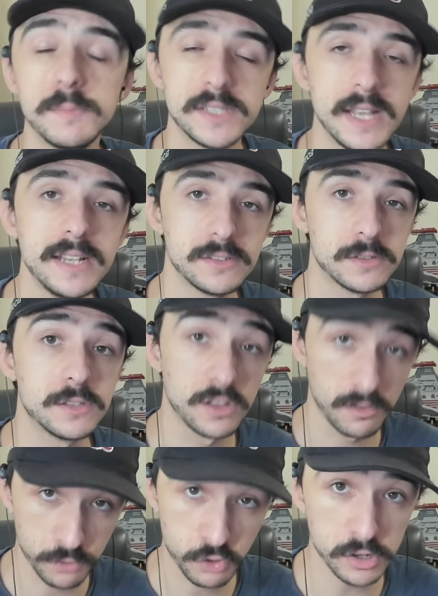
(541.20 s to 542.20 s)
Day,
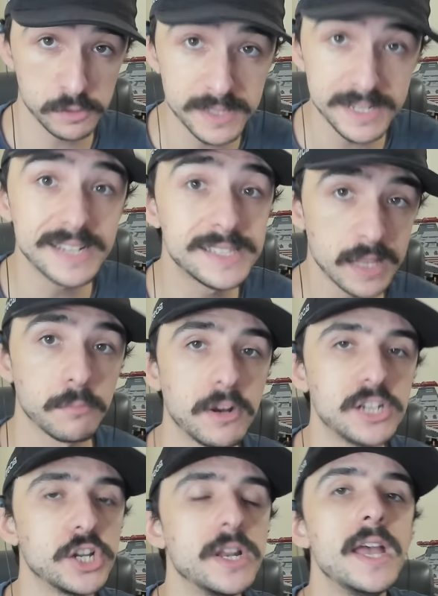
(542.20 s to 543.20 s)
for Christmas Day
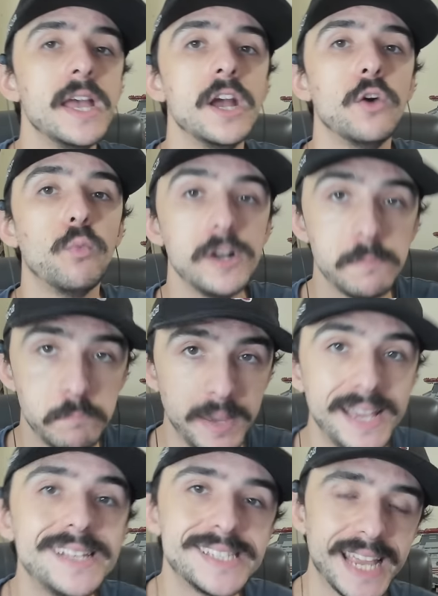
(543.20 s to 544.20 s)
celebration, would
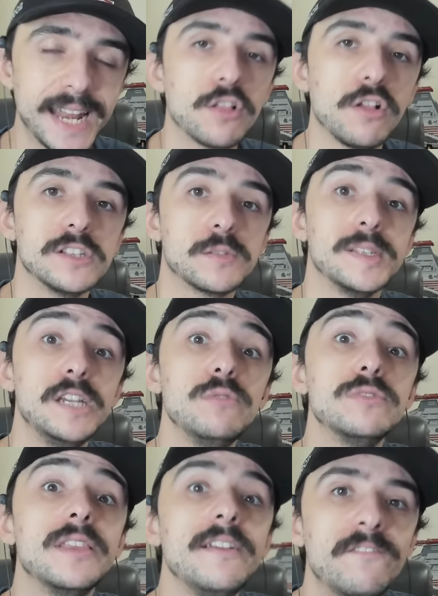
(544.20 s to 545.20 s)
be Santa Claus because he
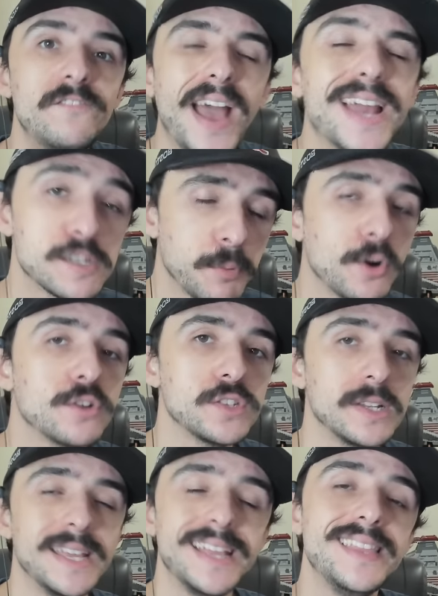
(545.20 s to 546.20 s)
was the fattest
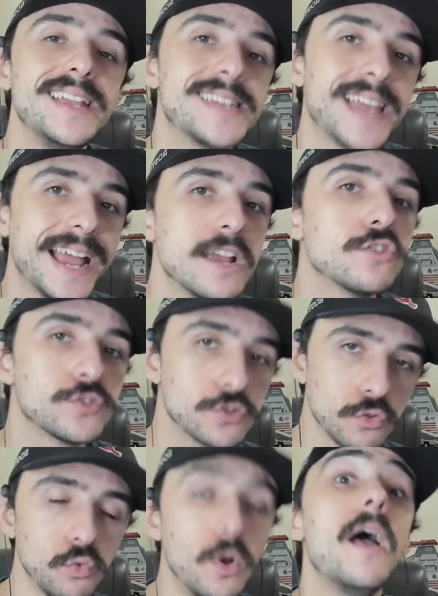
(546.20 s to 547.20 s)
person in the entire
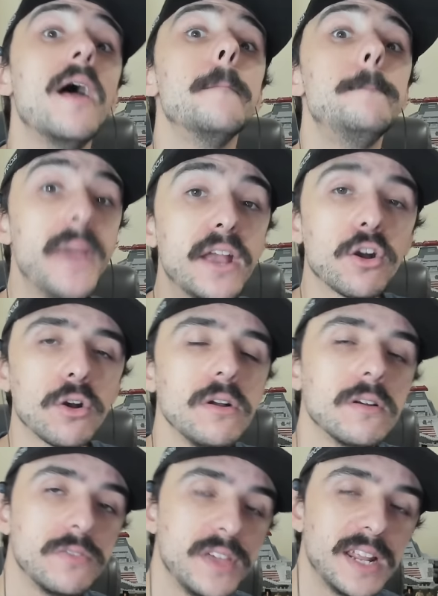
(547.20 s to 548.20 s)
school, bigger
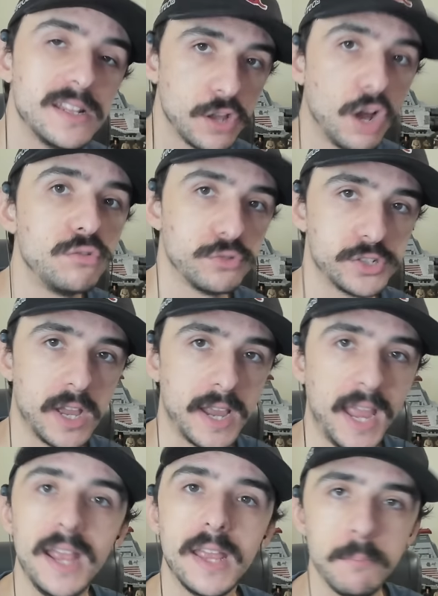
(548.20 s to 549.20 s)
than adults.
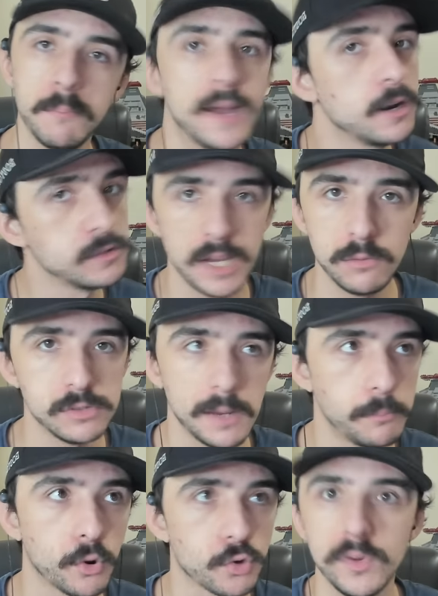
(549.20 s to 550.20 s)
Okay, and keep in mind, Jose was like
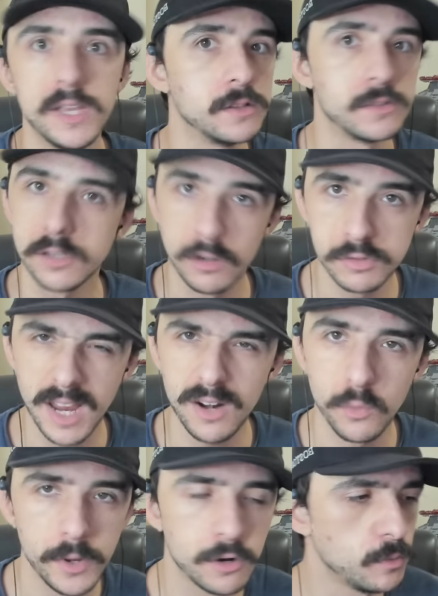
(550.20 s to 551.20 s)
Puerto Rican, so it was kind
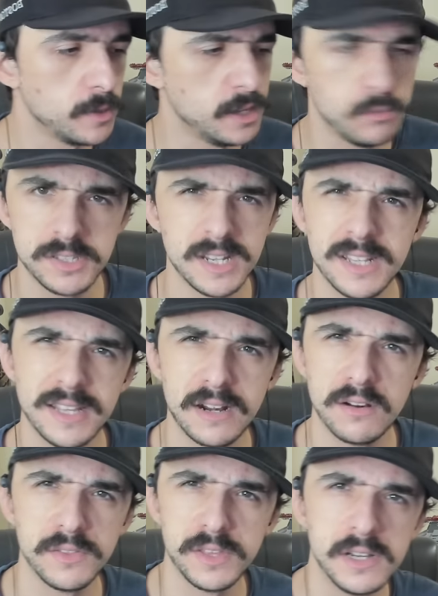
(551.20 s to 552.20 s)
of weird when he was sitting down
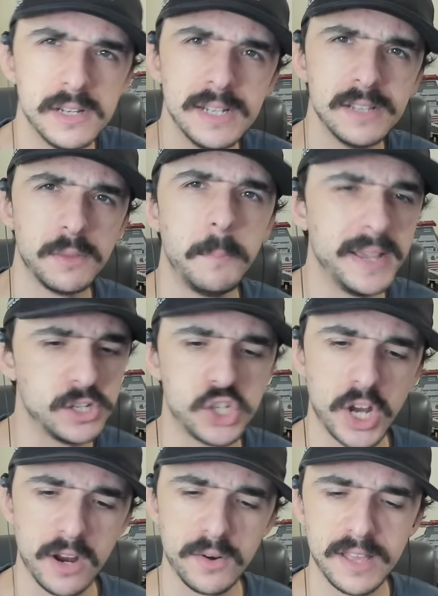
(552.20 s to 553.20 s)
on the the big
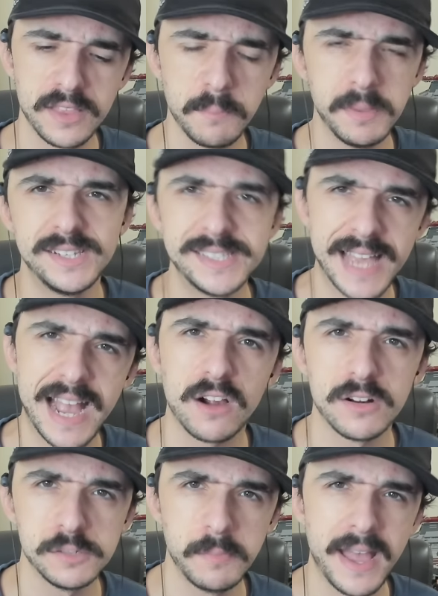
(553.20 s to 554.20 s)
chair and he had that big sack on
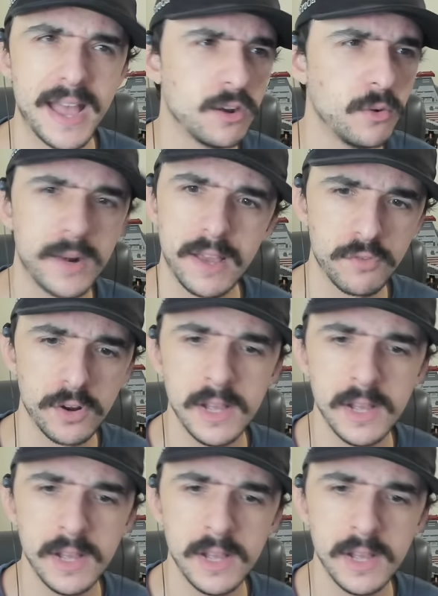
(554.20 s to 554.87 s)
his back or whatever,